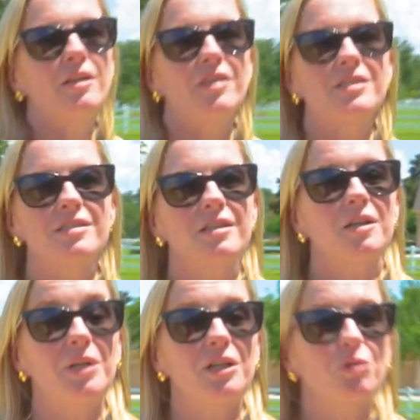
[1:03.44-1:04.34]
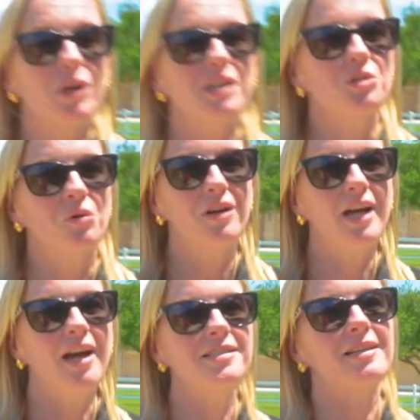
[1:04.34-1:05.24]
This is going to be a great tour,
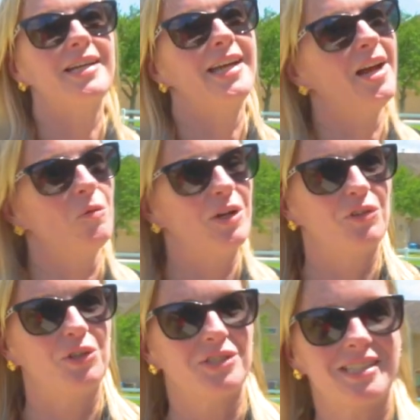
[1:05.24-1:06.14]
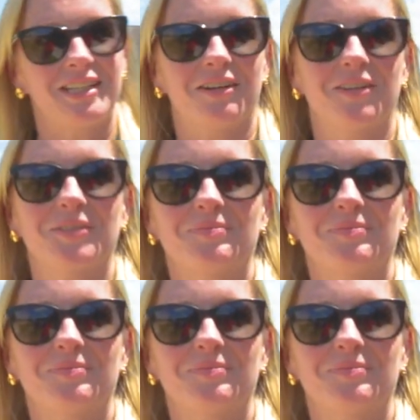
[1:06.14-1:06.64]
guys, and I can't wait for you to see it all.